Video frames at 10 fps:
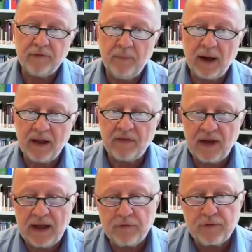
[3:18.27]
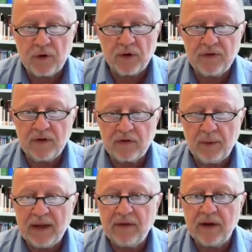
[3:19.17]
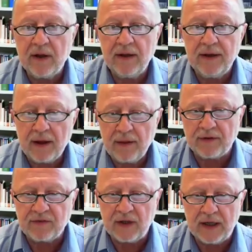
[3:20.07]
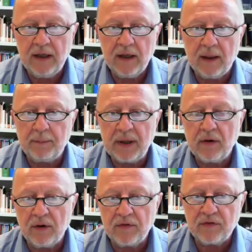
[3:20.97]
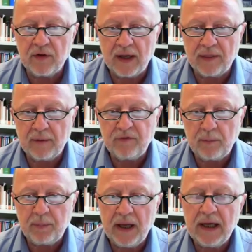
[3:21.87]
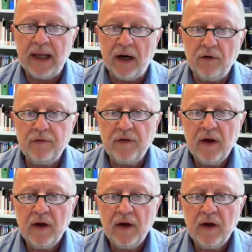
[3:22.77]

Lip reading: Mariazell, of course, is quite another thing because the Vierbergenlauf,